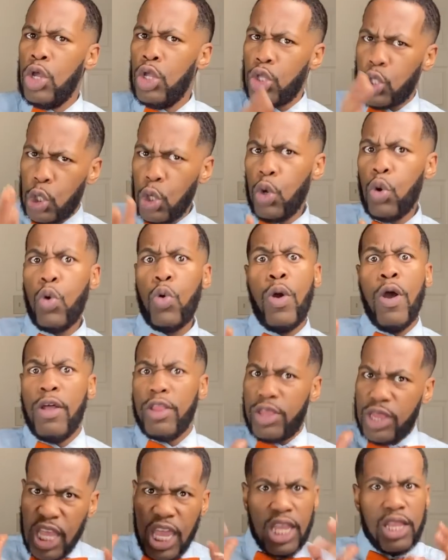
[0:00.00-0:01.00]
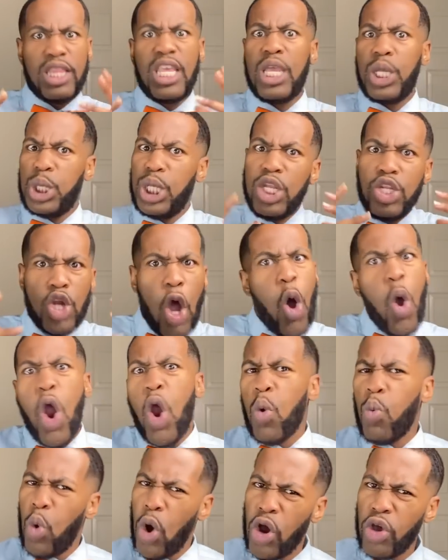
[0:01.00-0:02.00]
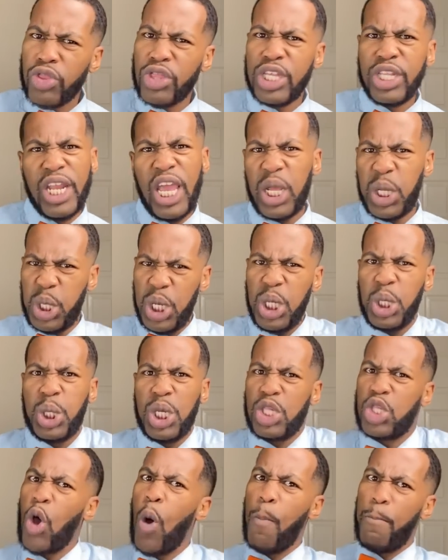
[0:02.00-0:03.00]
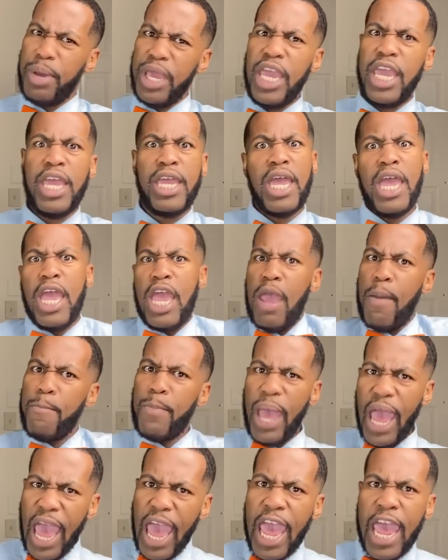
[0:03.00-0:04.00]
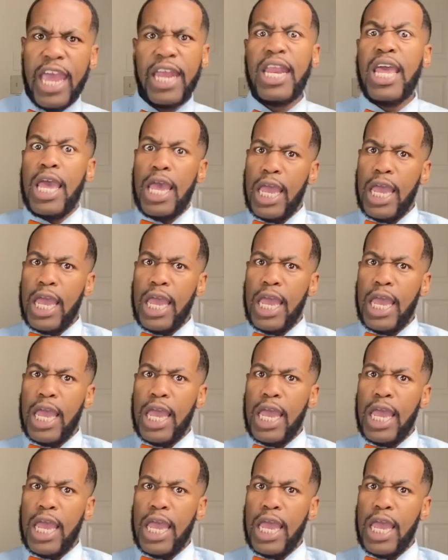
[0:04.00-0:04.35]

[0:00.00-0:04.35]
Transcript: to think that she know her worth and that she just so big and bad